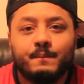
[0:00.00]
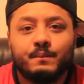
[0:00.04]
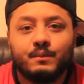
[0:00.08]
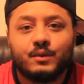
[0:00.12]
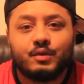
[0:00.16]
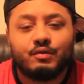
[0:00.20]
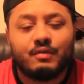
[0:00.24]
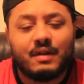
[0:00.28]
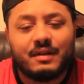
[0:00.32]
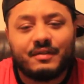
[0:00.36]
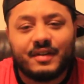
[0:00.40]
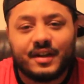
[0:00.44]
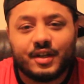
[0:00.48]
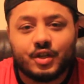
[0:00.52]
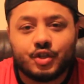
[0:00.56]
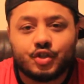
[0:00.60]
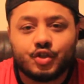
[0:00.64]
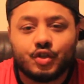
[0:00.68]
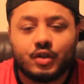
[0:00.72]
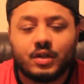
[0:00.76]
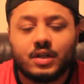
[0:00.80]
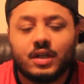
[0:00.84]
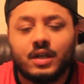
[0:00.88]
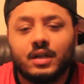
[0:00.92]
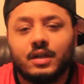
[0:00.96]
The ref had a
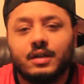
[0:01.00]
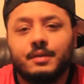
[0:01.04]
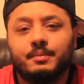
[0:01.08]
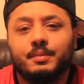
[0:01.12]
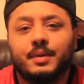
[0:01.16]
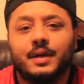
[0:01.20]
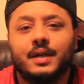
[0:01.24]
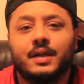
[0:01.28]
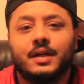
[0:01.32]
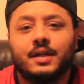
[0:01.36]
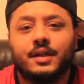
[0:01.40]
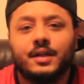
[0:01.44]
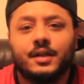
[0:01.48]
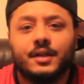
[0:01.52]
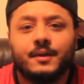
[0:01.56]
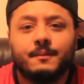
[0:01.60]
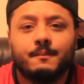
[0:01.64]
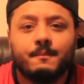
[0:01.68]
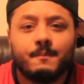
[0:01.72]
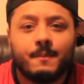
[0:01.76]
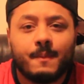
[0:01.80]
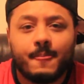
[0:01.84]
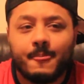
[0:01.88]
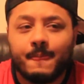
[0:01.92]
shocker, but